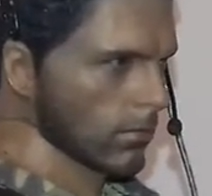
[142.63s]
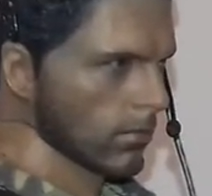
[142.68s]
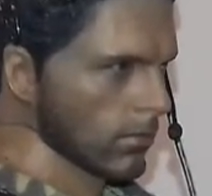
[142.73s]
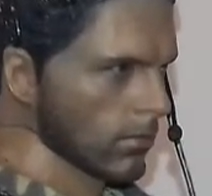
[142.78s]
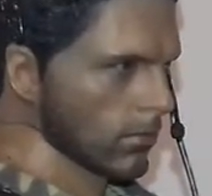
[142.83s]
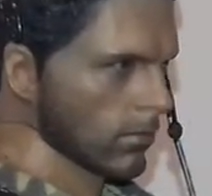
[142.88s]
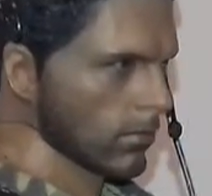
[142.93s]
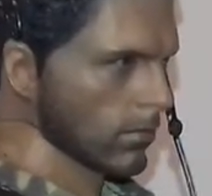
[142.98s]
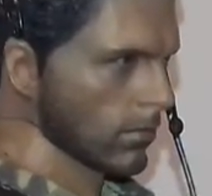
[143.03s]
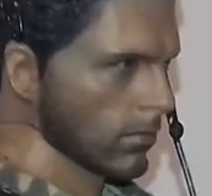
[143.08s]
to
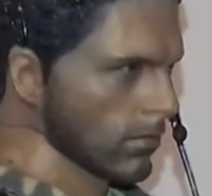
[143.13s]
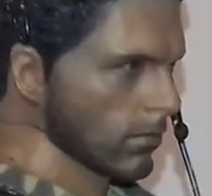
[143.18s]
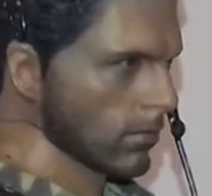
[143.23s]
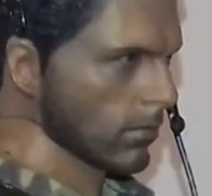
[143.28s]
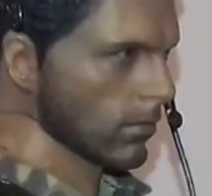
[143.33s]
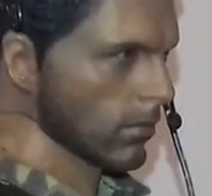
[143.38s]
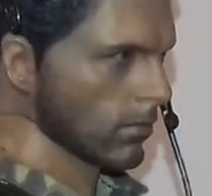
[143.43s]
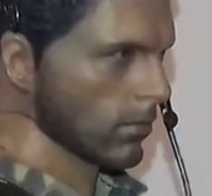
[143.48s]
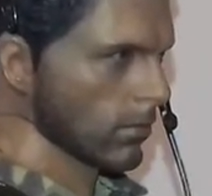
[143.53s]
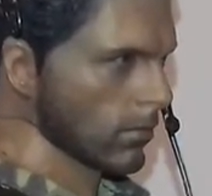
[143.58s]
uh,
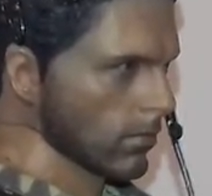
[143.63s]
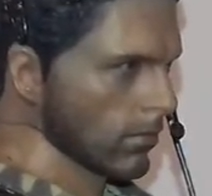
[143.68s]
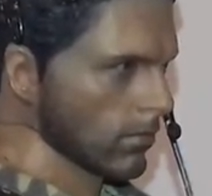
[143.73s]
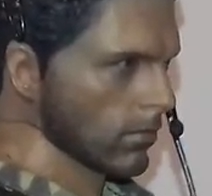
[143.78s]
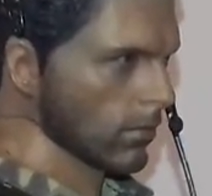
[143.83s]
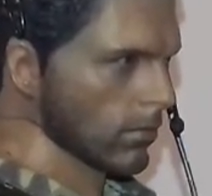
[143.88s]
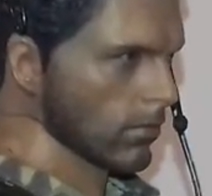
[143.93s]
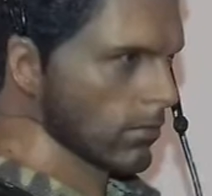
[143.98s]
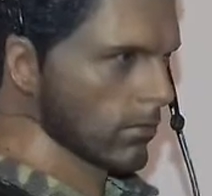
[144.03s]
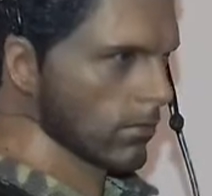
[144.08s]
chop it up
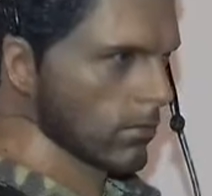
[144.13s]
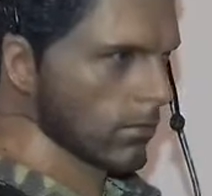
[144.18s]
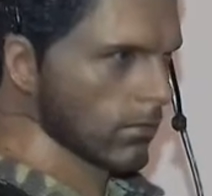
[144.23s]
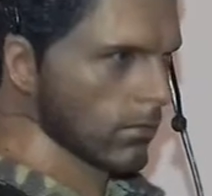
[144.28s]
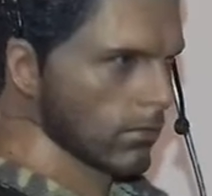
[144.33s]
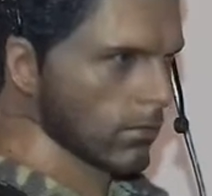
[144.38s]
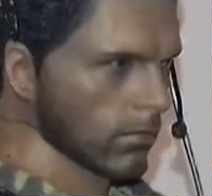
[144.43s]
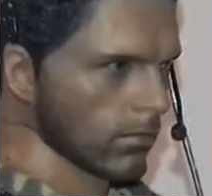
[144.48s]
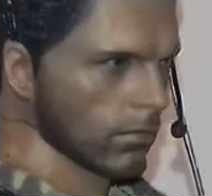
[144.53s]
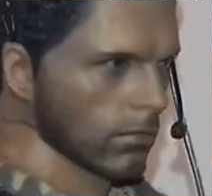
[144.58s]

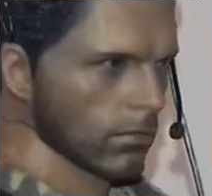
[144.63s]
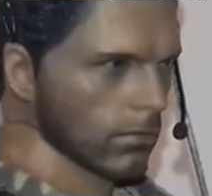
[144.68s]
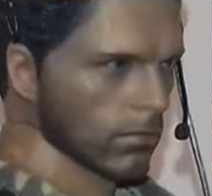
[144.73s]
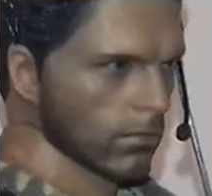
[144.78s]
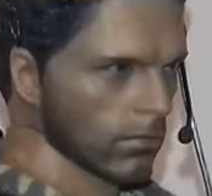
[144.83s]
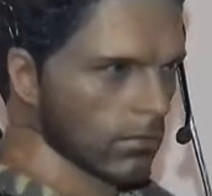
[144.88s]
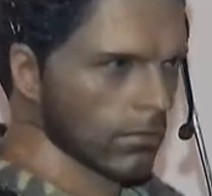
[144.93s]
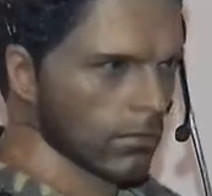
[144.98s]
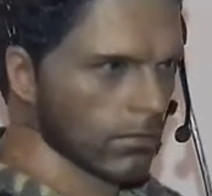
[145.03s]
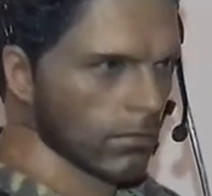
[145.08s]
remold the
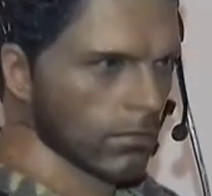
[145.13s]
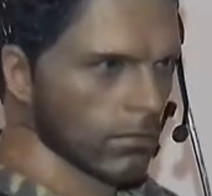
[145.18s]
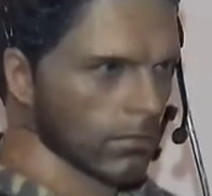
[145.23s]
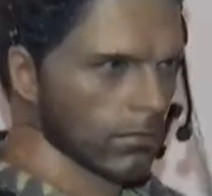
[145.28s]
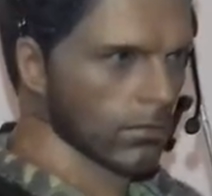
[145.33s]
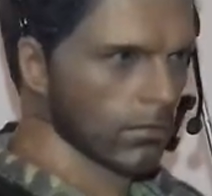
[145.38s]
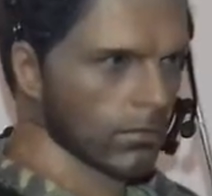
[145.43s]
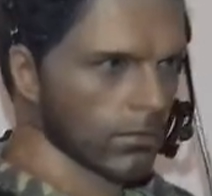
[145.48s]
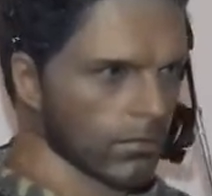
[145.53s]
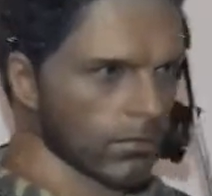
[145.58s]
hair
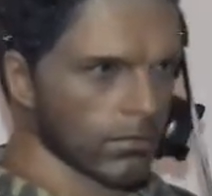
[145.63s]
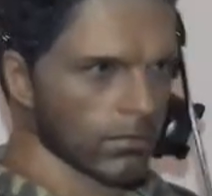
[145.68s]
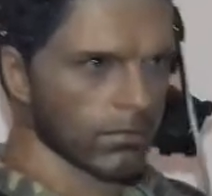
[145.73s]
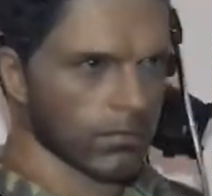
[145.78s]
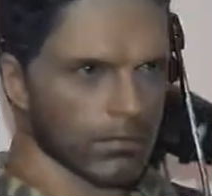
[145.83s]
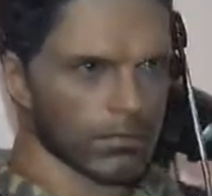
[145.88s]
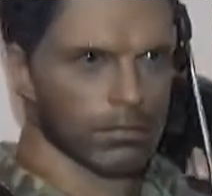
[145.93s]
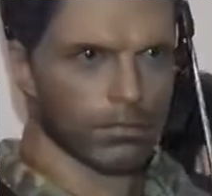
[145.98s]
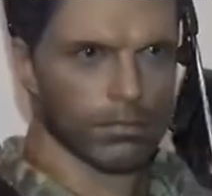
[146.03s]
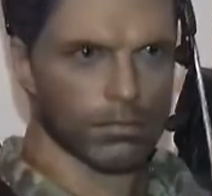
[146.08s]

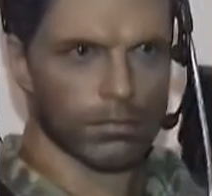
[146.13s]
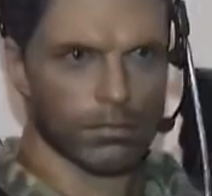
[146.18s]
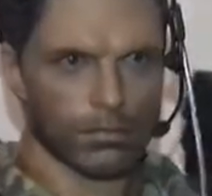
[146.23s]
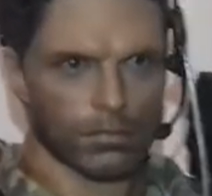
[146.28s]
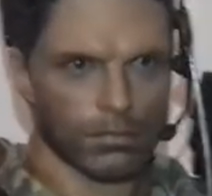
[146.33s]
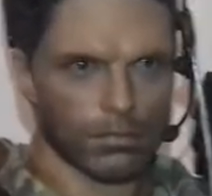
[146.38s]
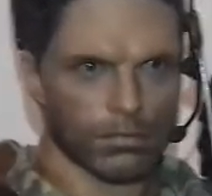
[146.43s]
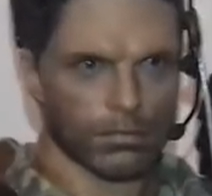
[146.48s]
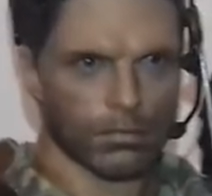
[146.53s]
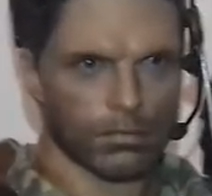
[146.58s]
or
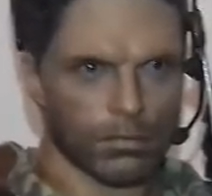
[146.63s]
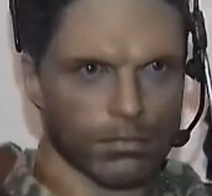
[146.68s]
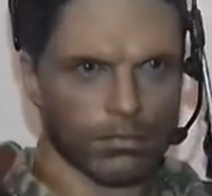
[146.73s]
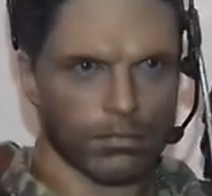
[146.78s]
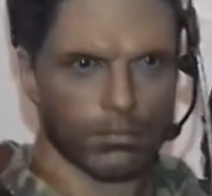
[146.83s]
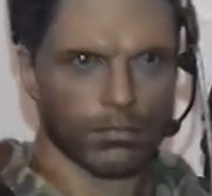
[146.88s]
rehair the hair